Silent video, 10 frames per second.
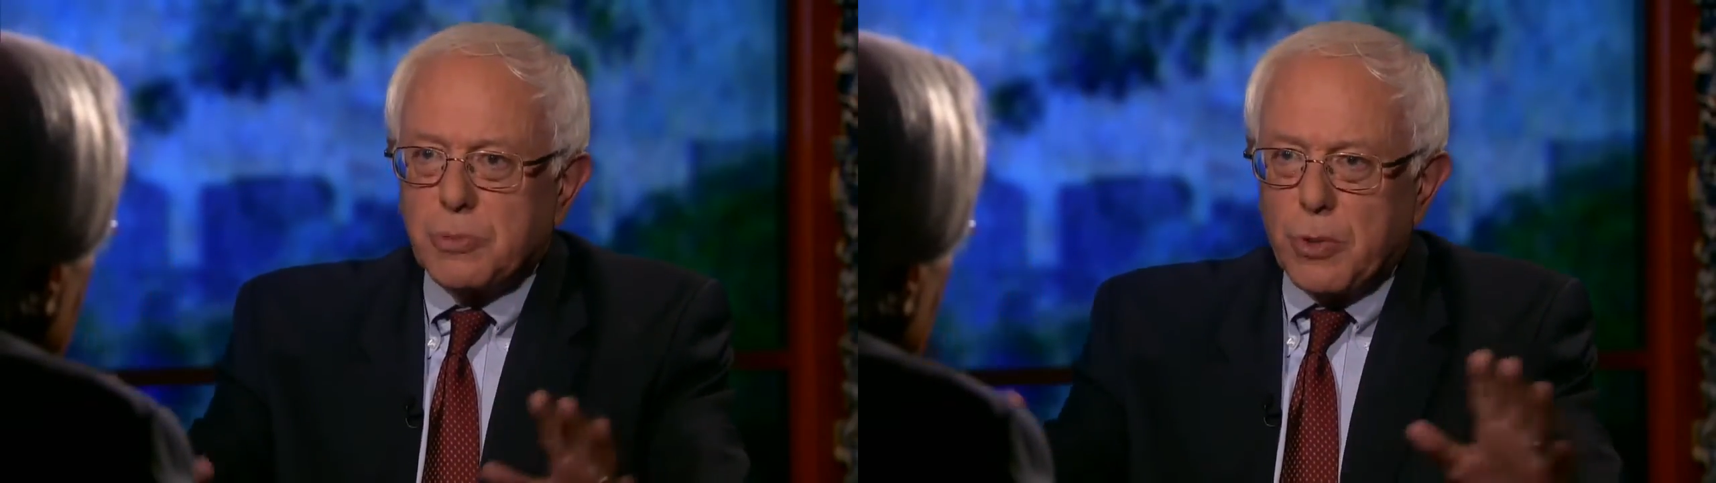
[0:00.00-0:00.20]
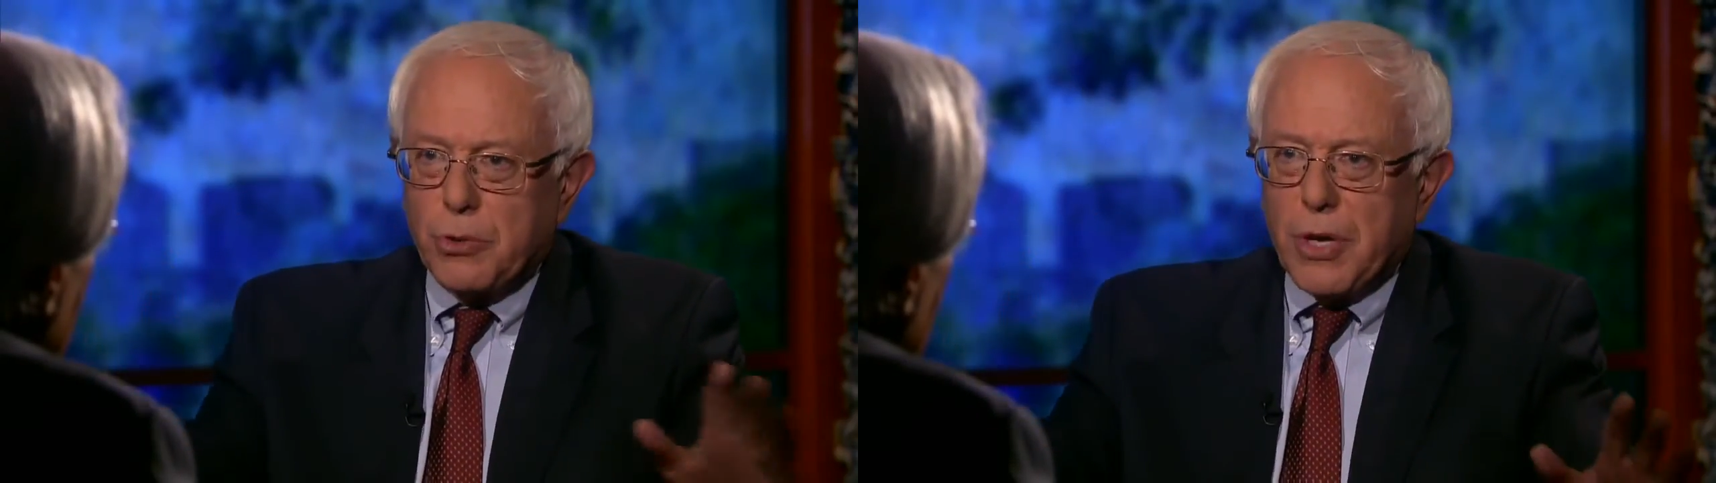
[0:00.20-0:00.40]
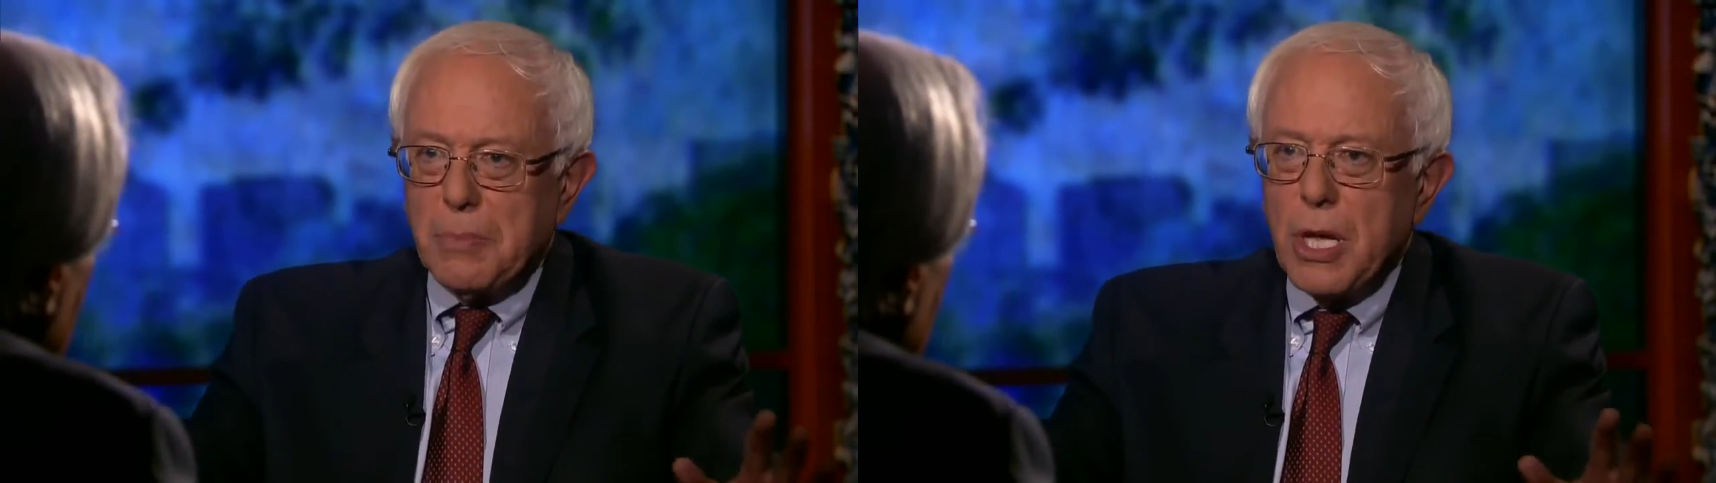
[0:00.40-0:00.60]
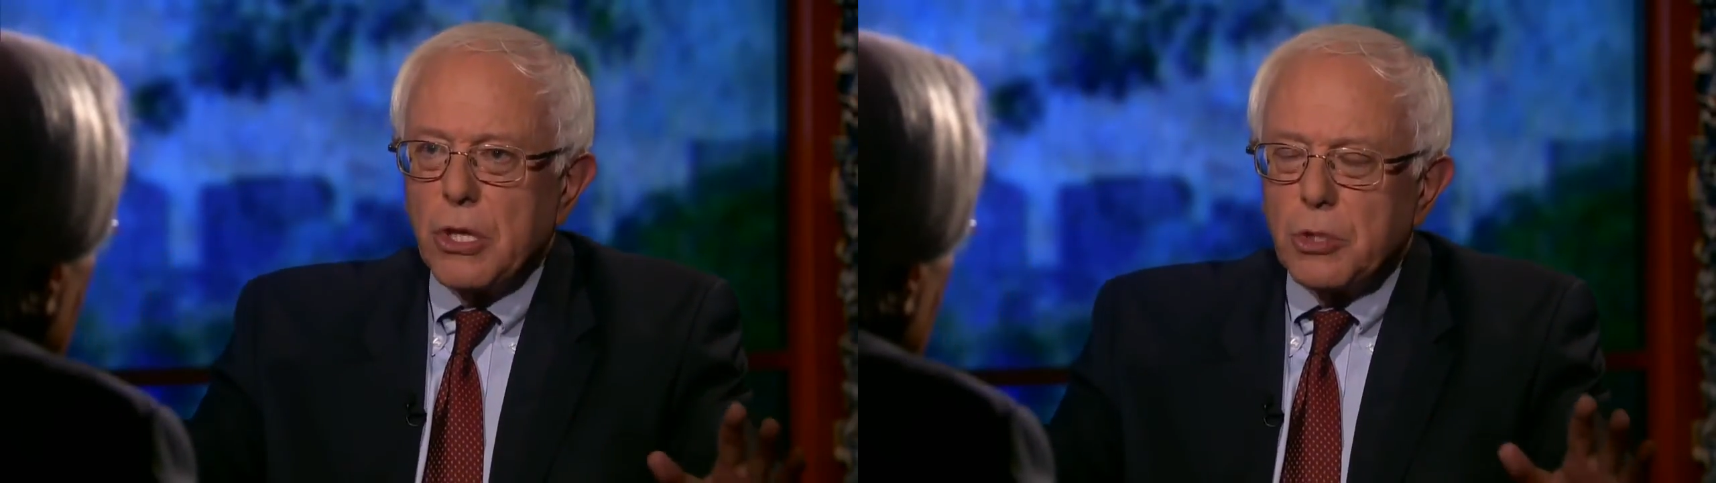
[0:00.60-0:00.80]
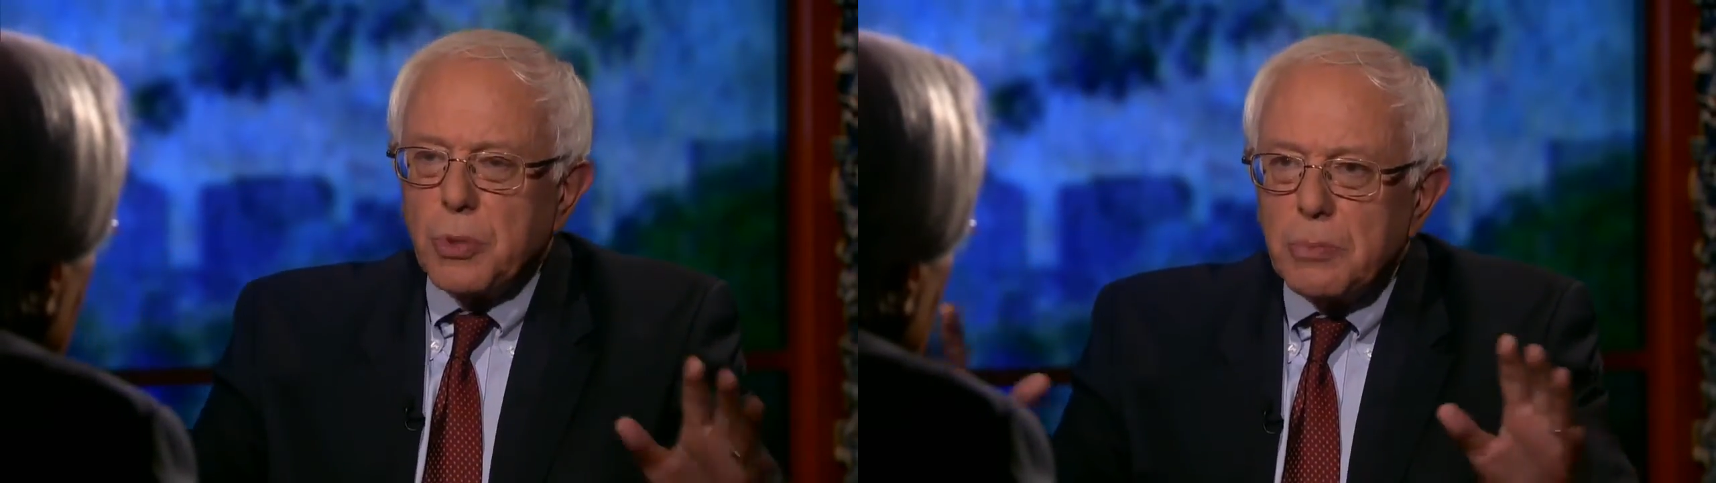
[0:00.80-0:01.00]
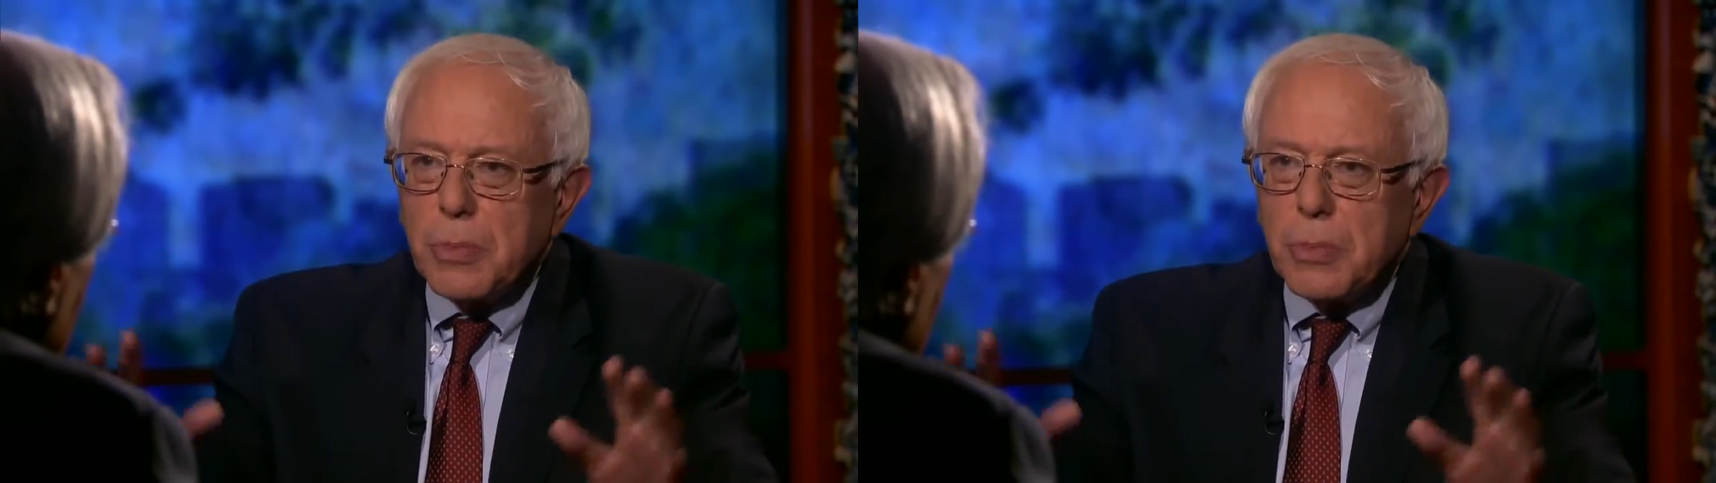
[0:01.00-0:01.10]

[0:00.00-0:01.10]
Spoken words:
program to put